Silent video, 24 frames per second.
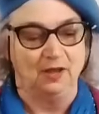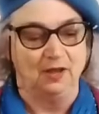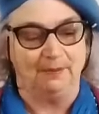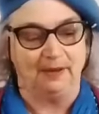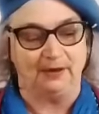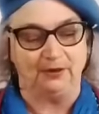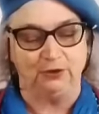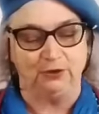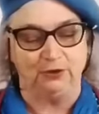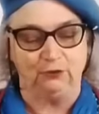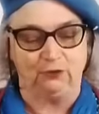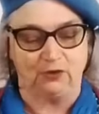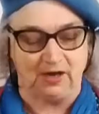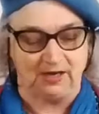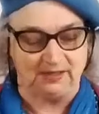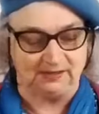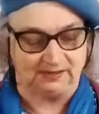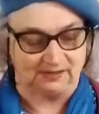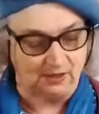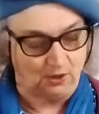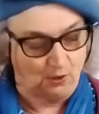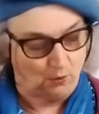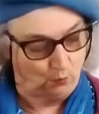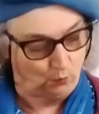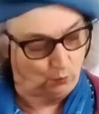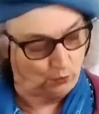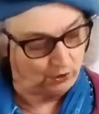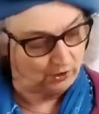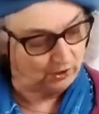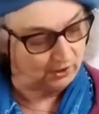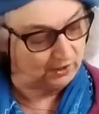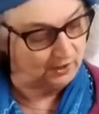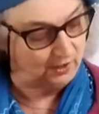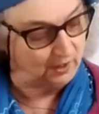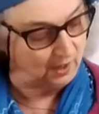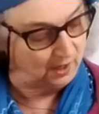But you guys, we're
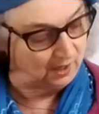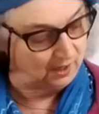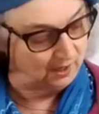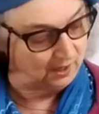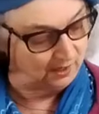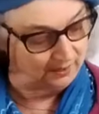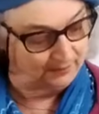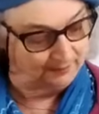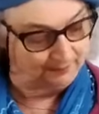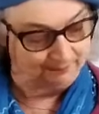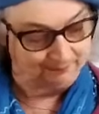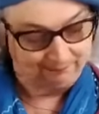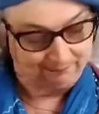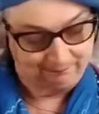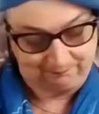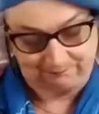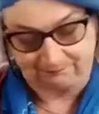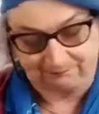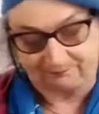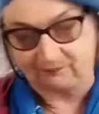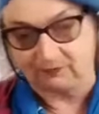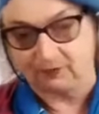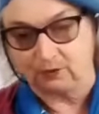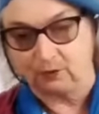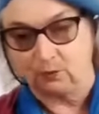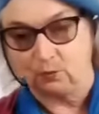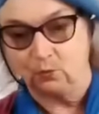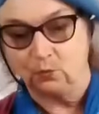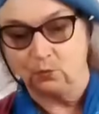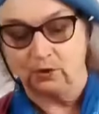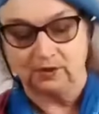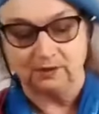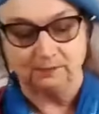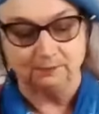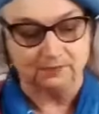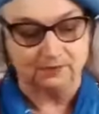gonna um we're
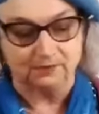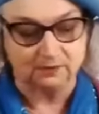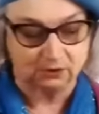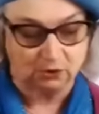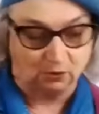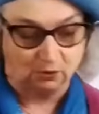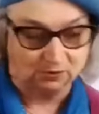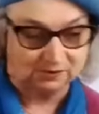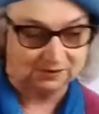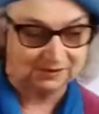gonna go